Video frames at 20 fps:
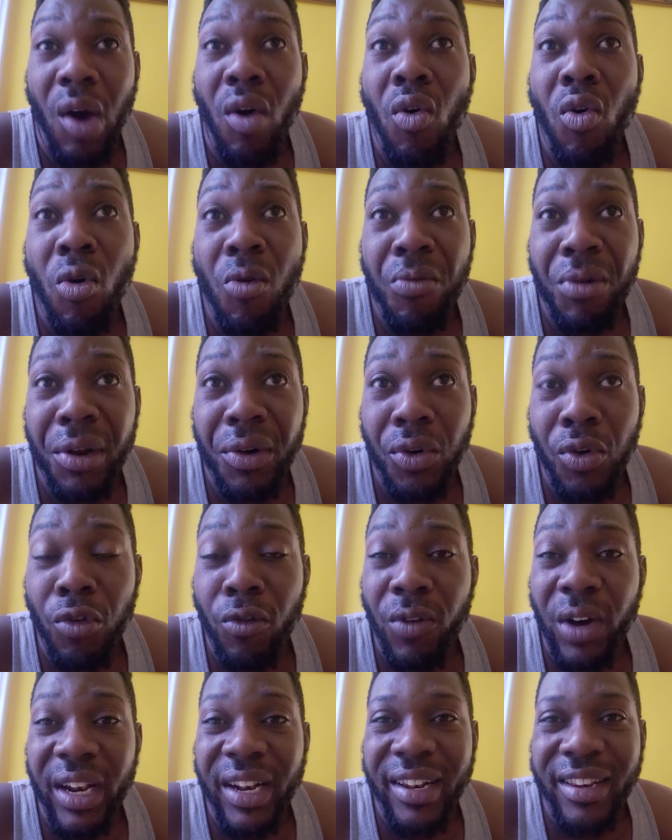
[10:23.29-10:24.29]
over and
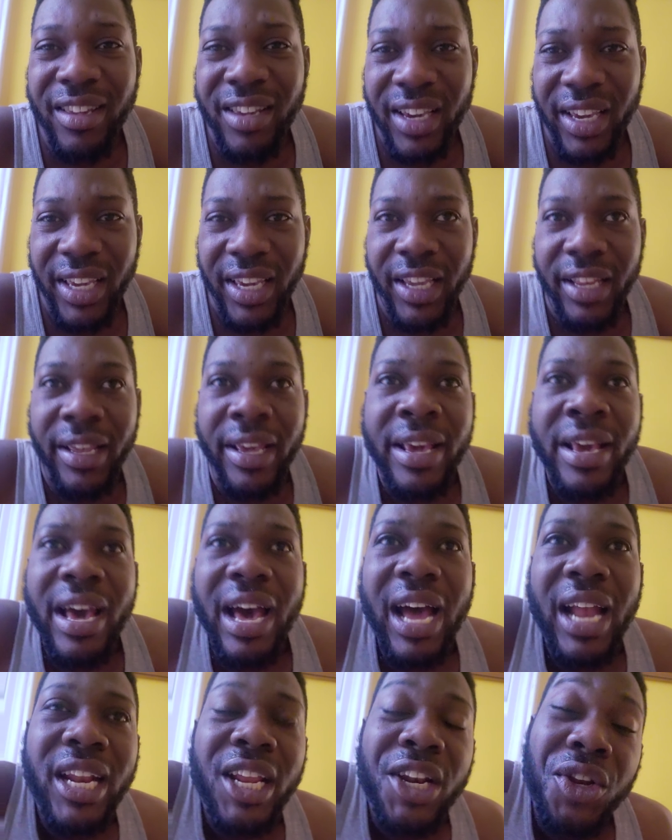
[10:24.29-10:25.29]
over, naked.
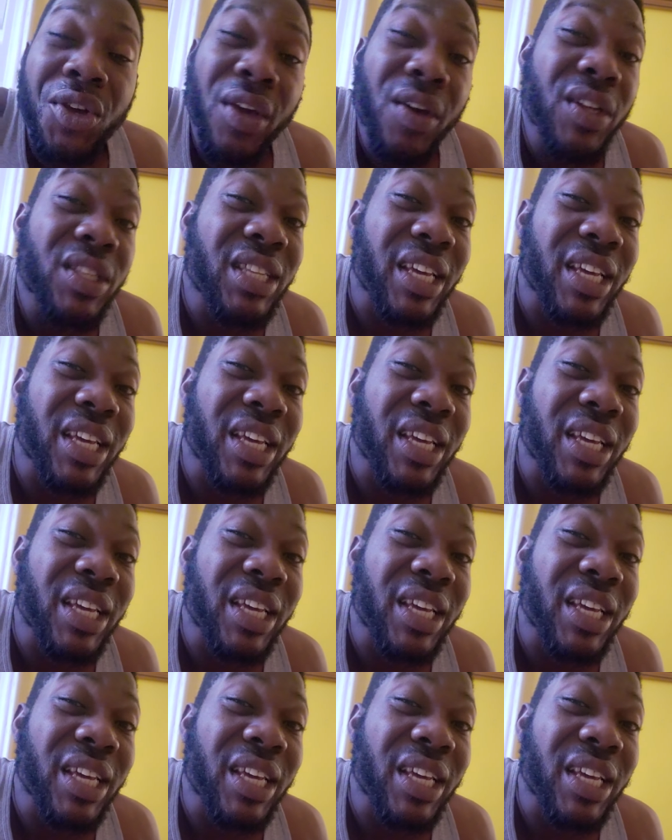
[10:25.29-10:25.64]
And then you go